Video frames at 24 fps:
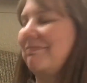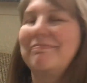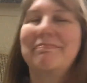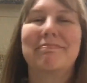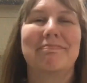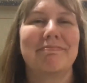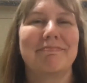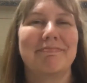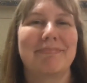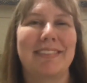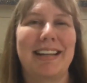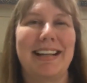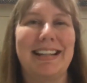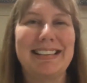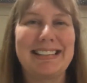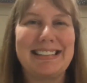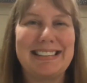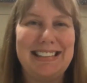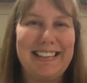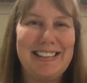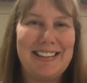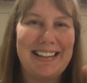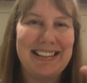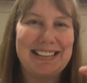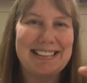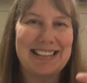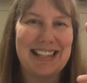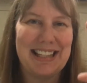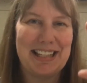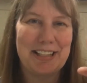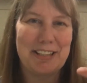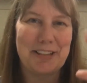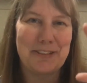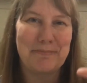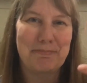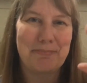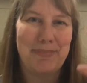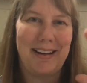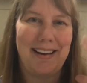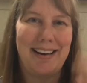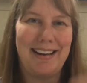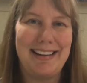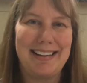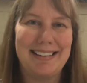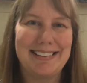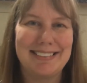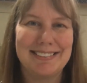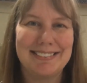I'll see you guys later.
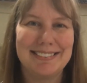Bye.